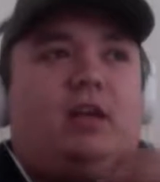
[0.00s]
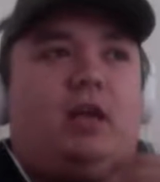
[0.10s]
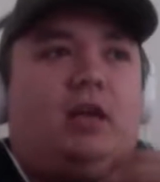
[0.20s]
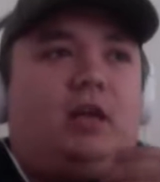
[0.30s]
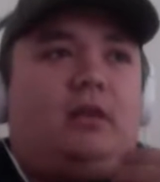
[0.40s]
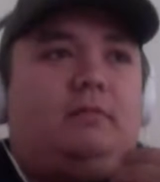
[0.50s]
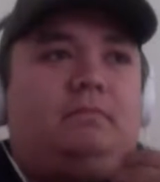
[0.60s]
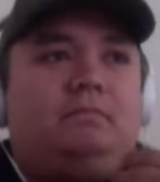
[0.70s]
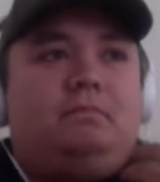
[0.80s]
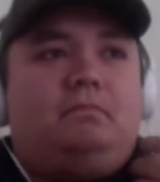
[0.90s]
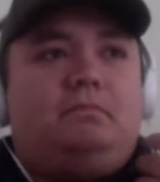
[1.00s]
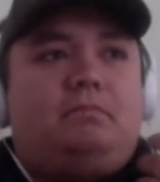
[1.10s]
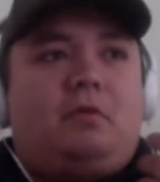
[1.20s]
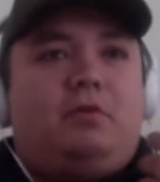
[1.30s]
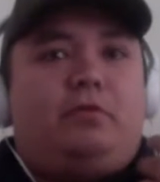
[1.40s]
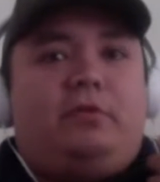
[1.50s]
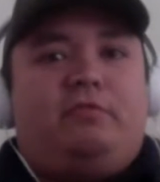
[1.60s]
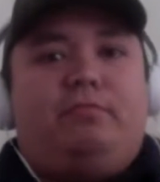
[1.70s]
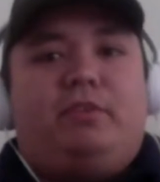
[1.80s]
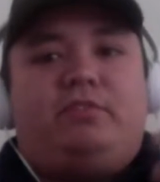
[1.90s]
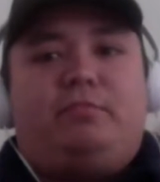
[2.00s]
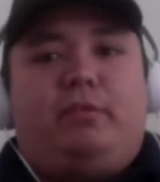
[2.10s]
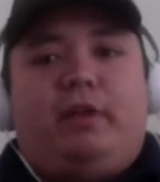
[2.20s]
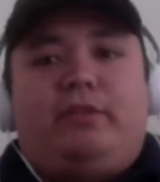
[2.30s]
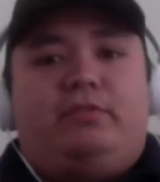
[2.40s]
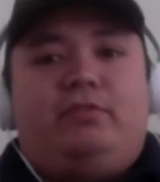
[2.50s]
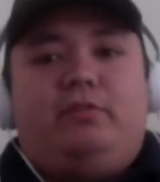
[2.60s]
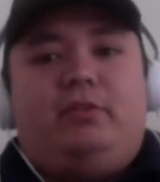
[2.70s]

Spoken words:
any sort of misplaced,